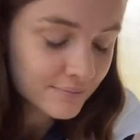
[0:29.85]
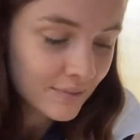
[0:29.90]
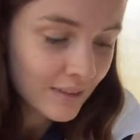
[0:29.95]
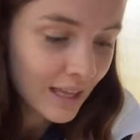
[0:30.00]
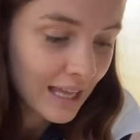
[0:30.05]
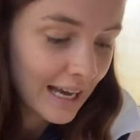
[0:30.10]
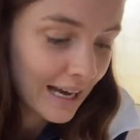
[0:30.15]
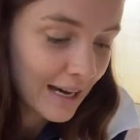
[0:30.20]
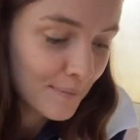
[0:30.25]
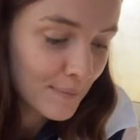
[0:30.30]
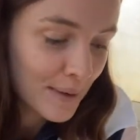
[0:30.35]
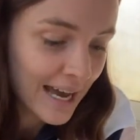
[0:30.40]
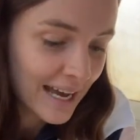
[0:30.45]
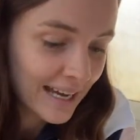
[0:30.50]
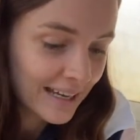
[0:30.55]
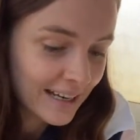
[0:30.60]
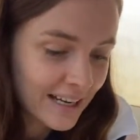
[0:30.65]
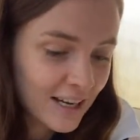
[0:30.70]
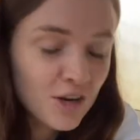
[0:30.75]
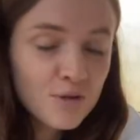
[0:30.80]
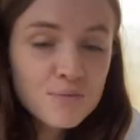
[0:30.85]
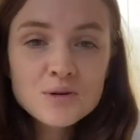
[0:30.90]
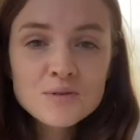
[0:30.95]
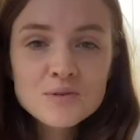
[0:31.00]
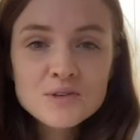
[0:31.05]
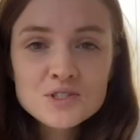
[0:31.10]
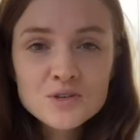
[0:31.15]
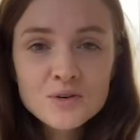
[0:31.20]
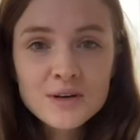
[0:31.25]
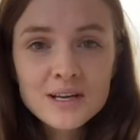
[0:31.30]
And I hope you
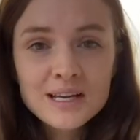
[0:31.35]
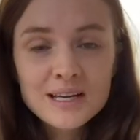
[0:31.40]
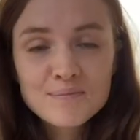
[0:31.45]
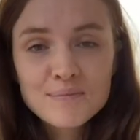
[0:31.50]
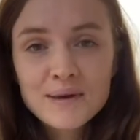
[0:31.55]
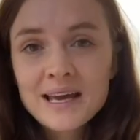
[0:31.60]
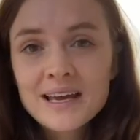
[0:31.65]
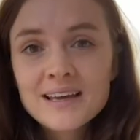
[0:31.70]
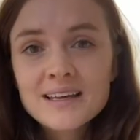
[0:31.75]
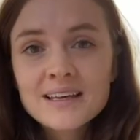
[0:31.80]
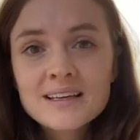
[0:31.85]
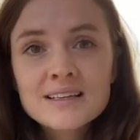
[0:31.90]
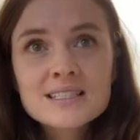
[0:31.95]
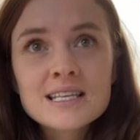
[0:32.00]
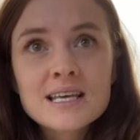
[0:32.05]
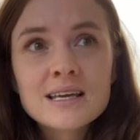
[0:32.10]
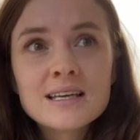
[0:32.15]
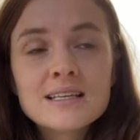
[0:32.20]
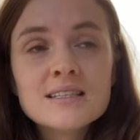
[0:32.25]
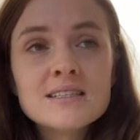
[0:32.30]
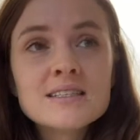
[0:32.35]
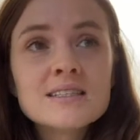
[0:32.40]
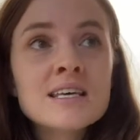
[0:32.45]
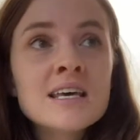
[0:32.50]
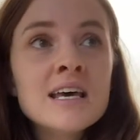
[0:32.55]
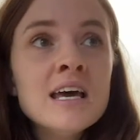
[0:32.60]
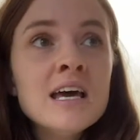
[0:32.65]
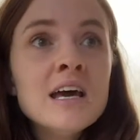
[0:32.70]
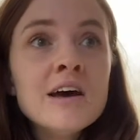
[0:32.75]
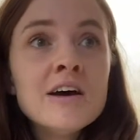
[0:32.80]
enjoy it. Baking is,
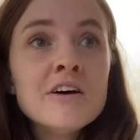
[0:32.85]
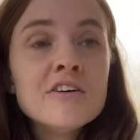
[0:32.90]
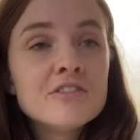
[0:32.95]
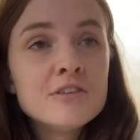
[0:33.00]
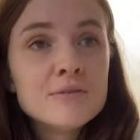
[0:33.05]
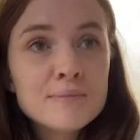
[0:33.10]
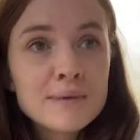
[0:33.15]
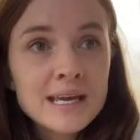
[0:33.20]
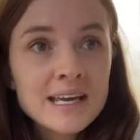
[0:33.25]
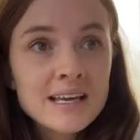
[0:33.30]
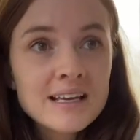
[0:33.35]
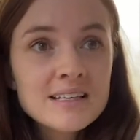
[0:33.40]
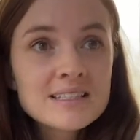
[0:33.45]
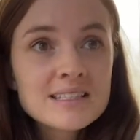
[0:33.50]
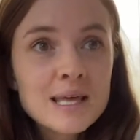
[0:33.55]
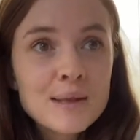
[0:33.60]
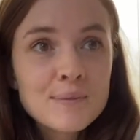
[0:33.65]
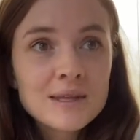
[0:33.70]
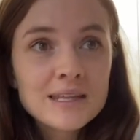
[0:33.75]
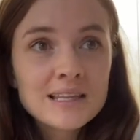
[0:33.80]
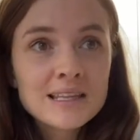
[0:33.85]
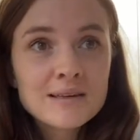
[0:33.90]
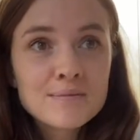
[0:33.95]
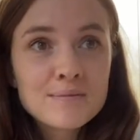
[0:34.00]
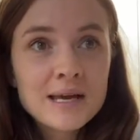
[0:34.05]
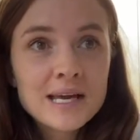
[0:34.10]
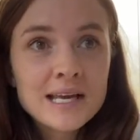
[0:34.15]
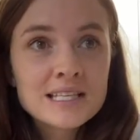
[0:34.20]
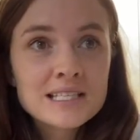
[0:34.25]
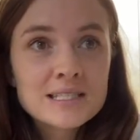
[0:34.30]
for me, something that
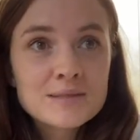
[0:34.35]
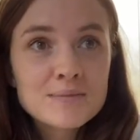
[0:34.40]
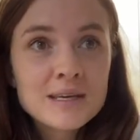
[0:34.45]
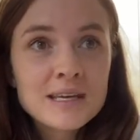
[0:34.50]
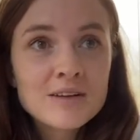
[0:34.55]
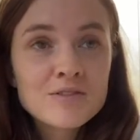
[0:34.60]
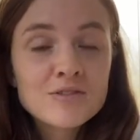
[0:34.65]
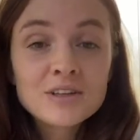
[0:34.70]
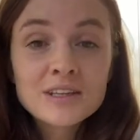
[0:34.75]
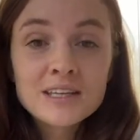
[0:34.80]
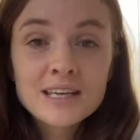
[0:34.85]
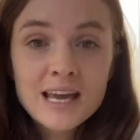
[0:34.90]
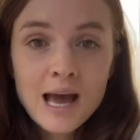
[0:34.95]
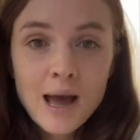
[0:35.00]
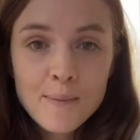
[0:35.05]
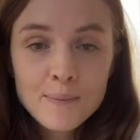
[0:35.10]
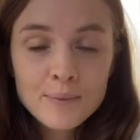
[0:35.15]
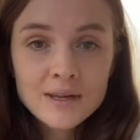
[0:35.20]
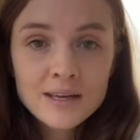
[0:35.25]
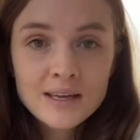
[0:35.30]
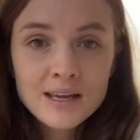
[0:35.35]
makes me really happy.